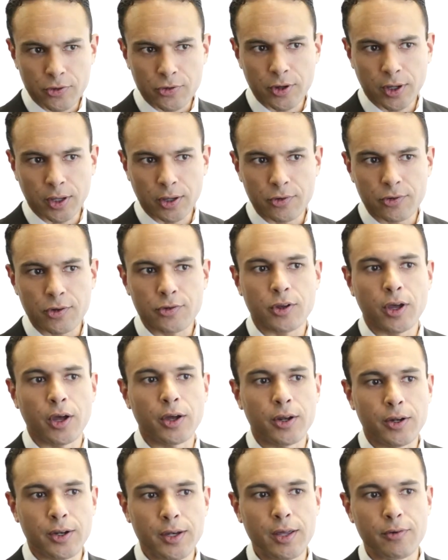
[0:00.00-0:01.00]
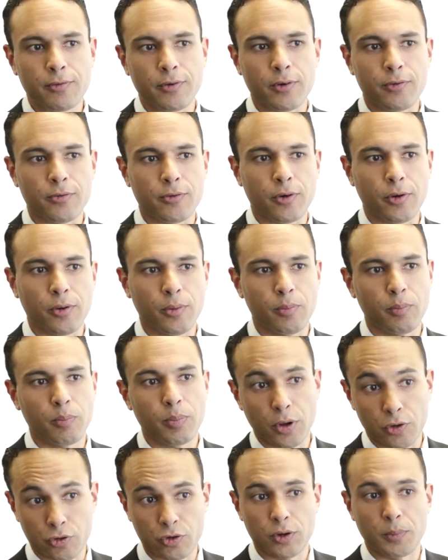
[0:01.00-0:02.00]
to sellers is going to differ from
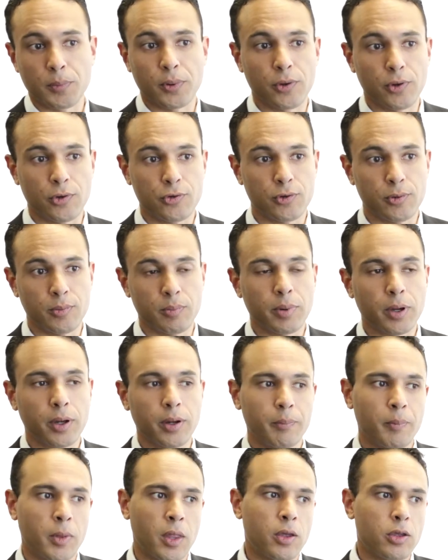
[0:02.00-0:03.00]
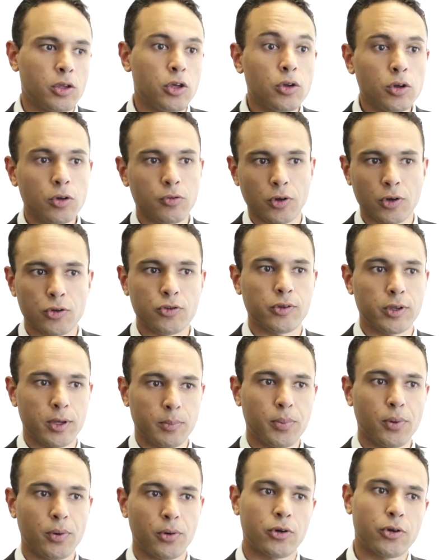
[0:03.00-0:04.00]
person to person, but universally
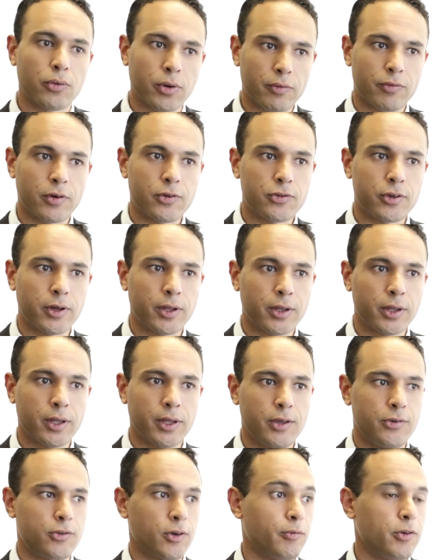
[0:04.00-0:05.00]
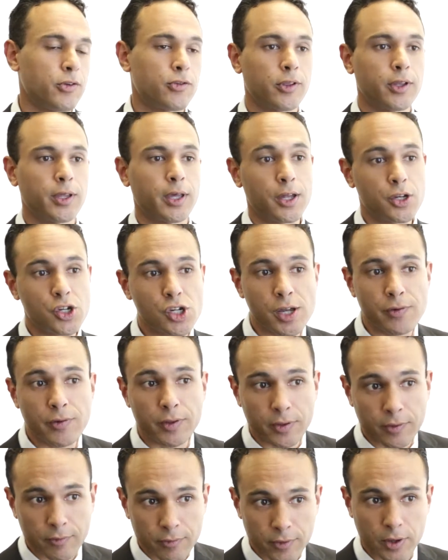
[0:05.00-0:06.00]
important to every seller is obviously
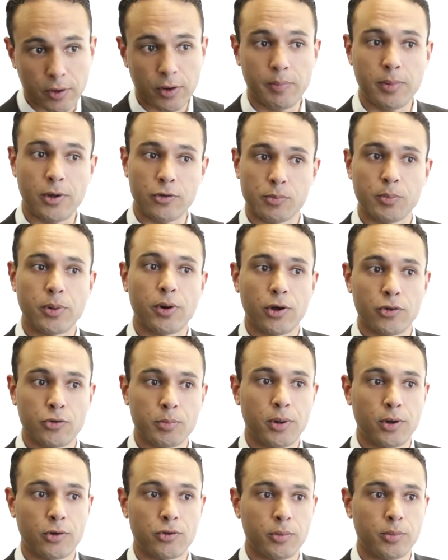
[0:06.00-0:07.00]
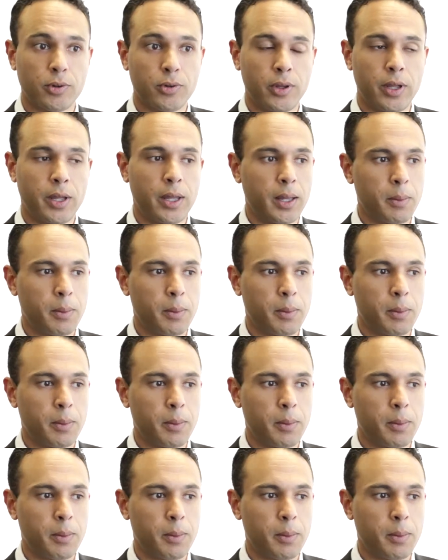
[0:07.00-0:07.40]
achieving the very best price possible.